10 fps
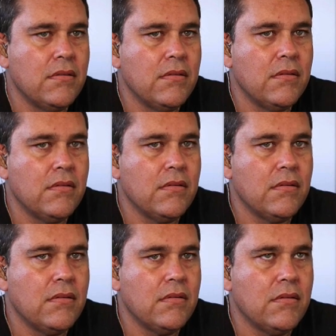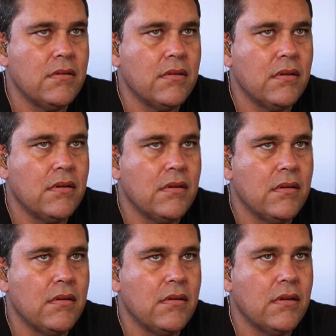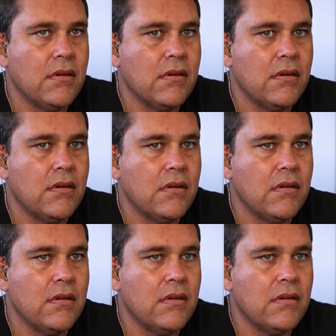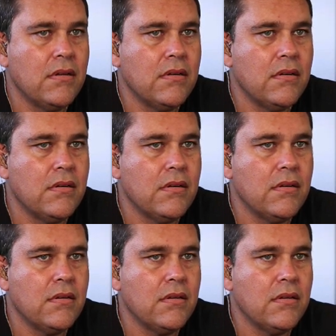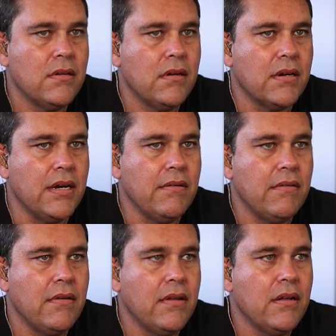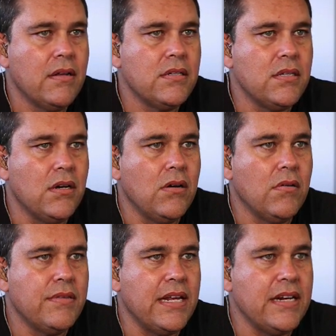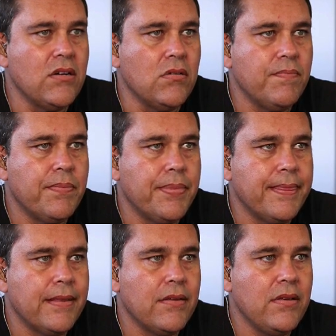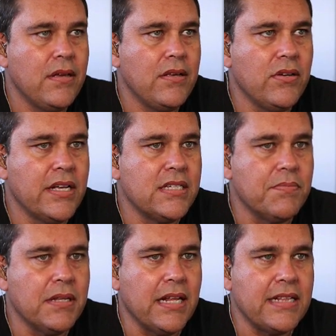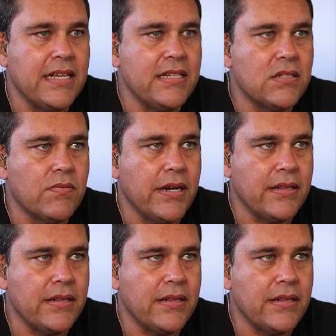There's someone I don't recognize. Okay, so then you'll get something like this, right?